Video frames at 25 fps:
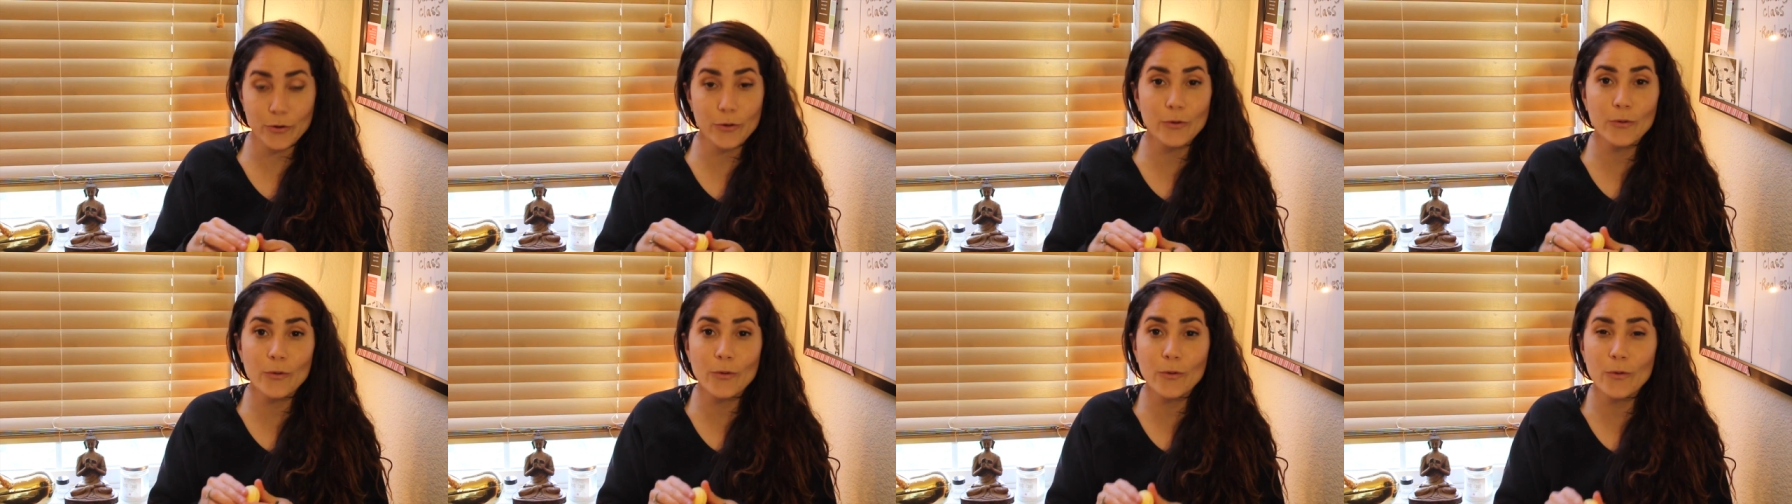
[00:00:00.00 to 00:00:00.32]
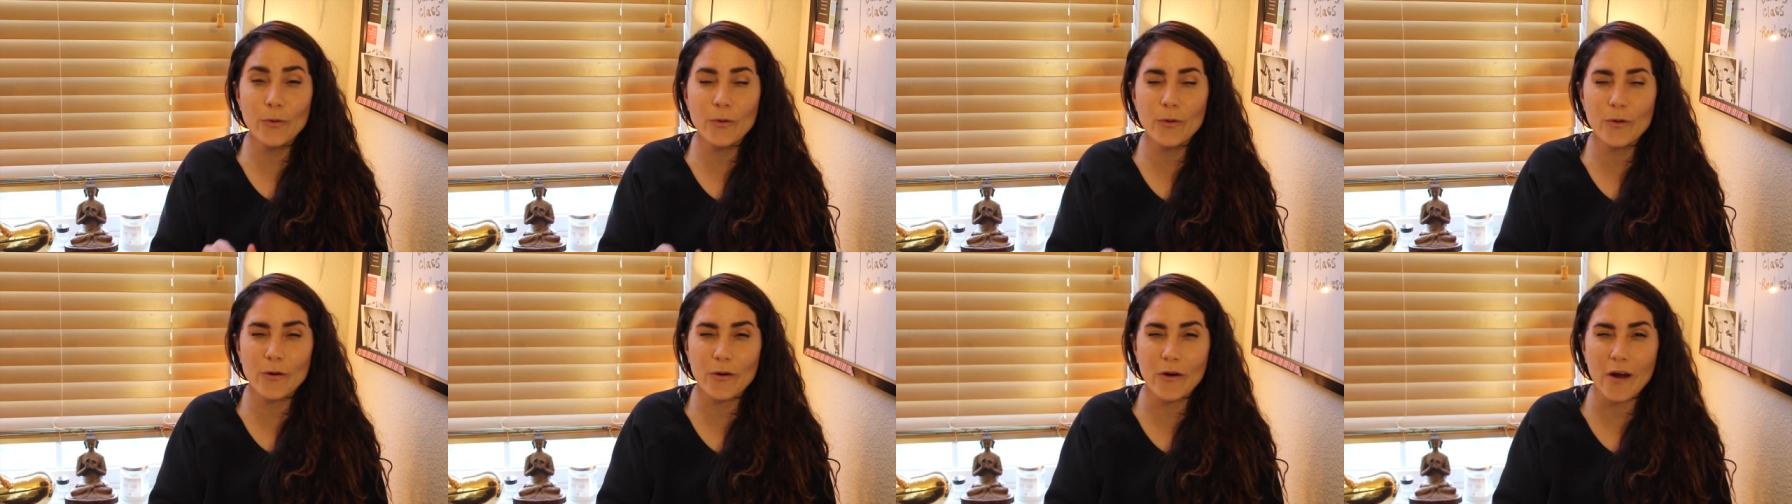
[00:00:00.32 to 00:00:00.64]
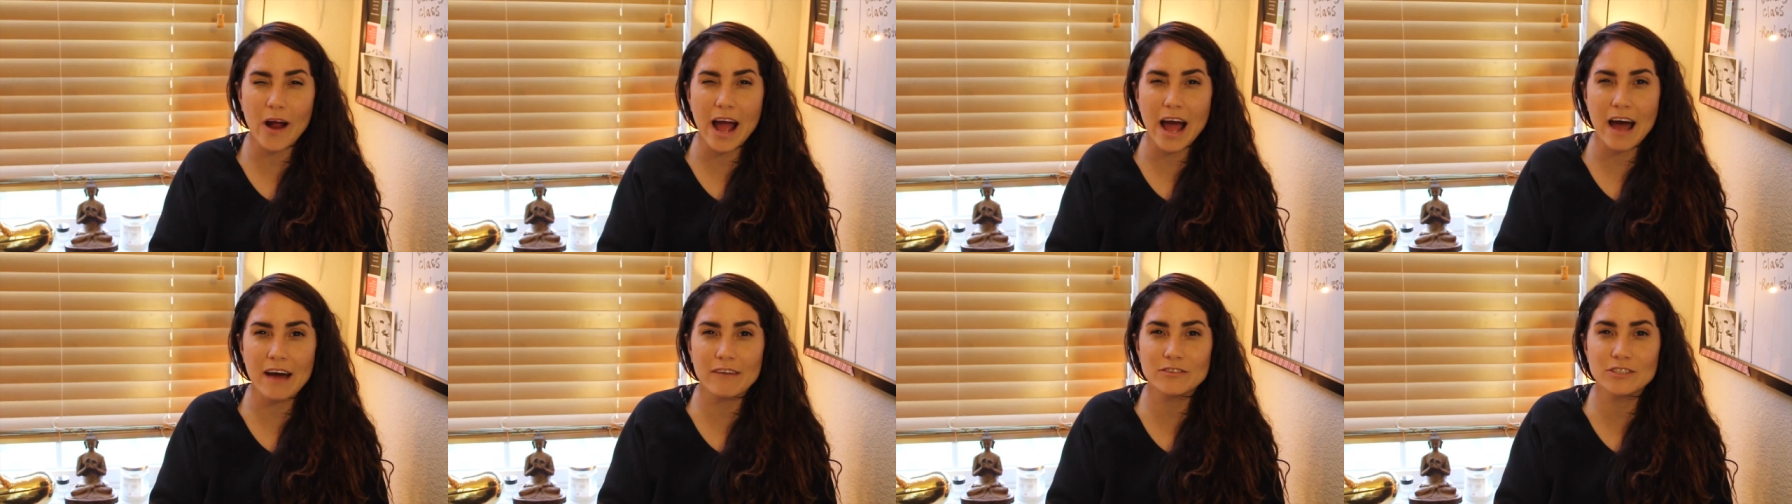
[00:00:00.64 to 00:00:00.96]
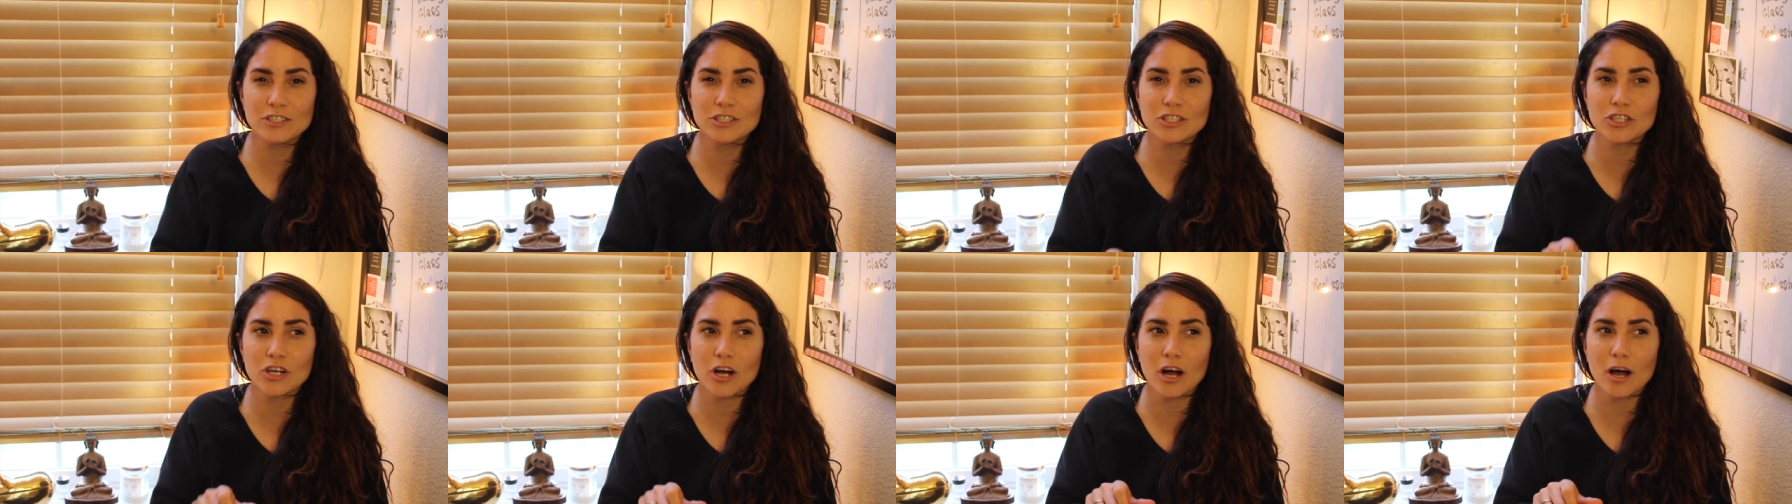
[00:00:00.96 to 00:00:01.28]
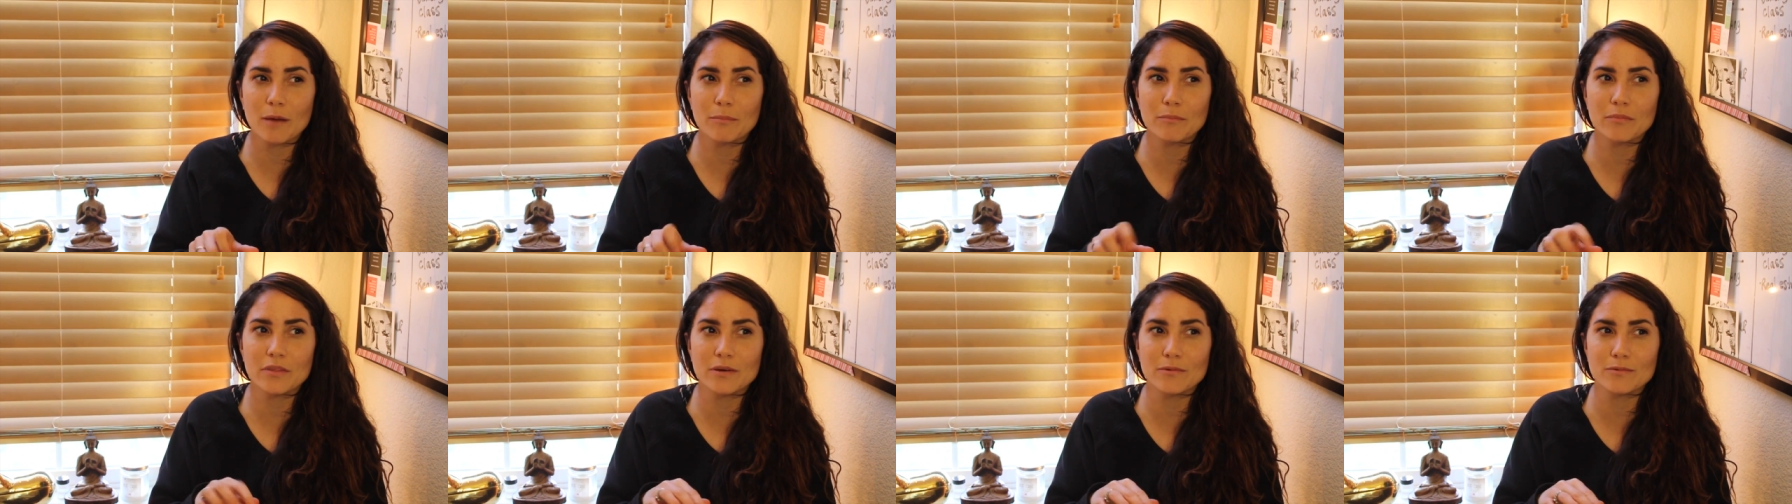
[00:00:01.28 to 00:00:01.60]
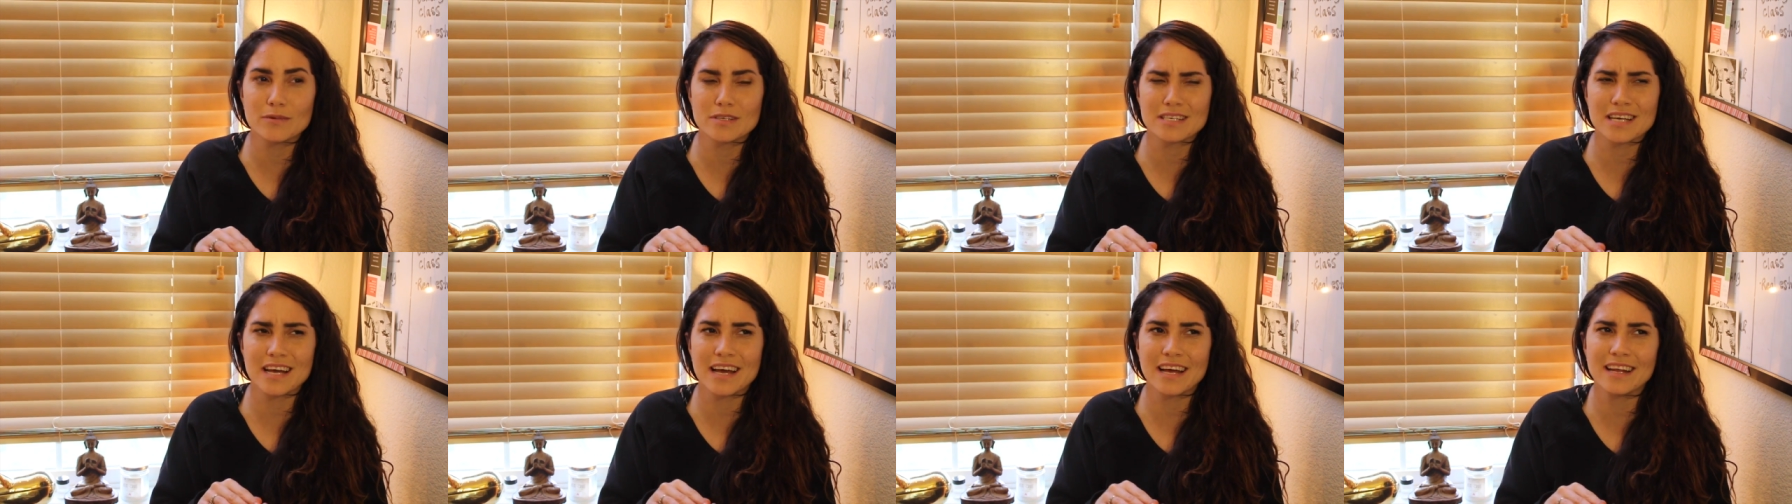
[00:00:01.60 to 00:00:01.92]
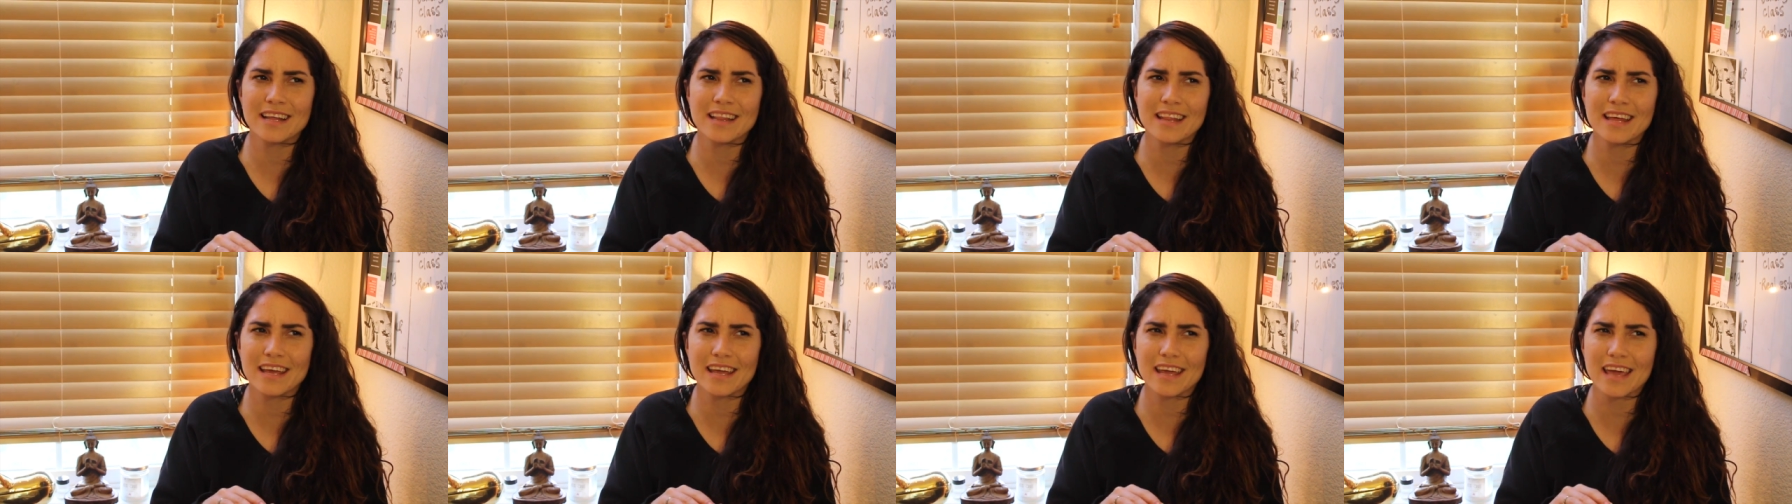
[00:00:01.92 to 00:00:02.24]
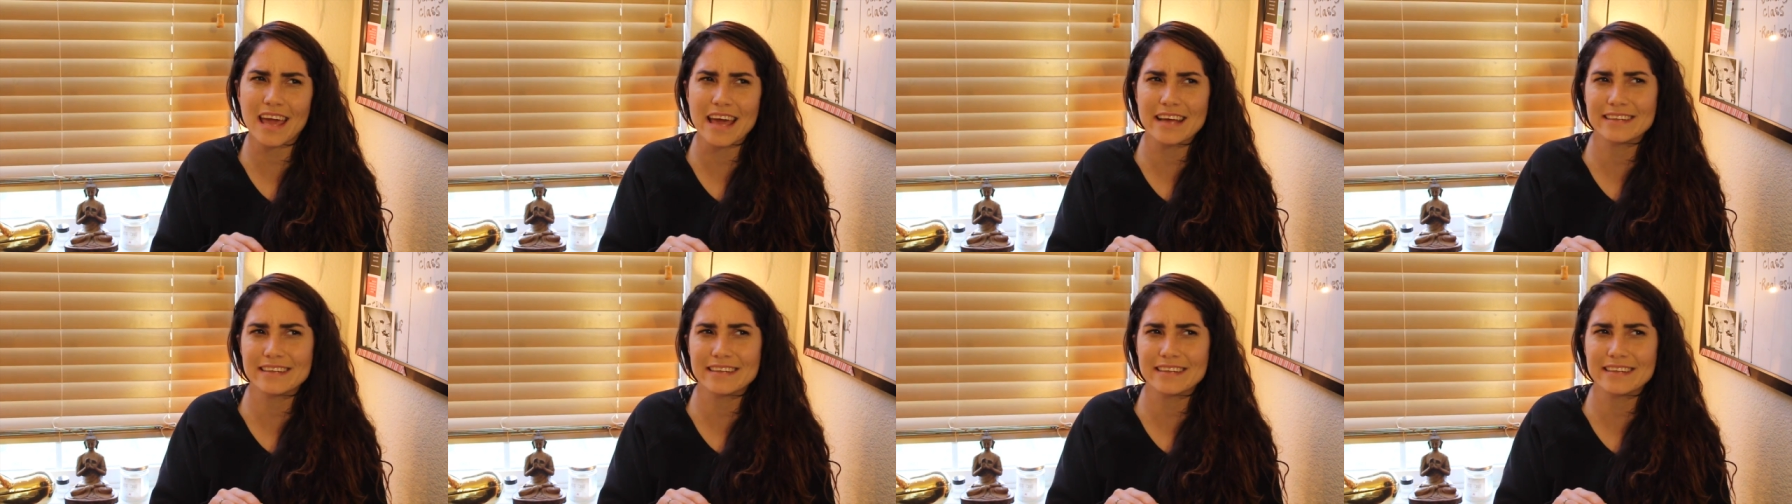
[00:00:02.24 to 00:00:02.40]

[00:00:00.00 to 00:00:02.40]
cool craft shop that was kind of like